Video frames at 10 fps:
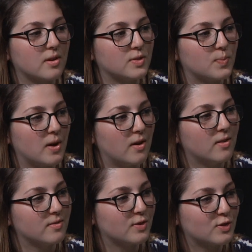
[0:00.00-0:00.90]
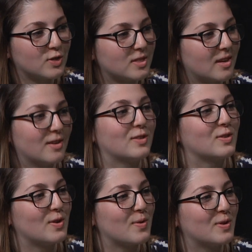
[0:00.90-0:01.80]
as well, you're just getting
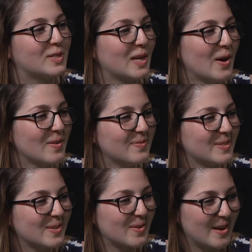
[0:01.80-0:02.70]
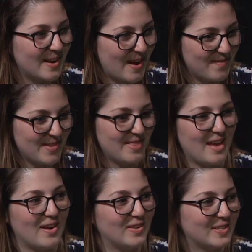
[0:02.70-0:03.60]
to know yourself, so kind of having
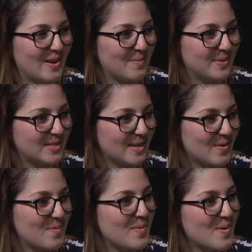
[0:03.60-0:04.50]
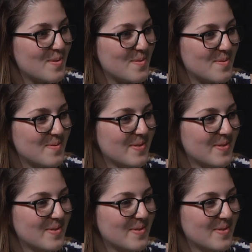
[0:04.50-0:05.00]
that on top, it's like, whoa.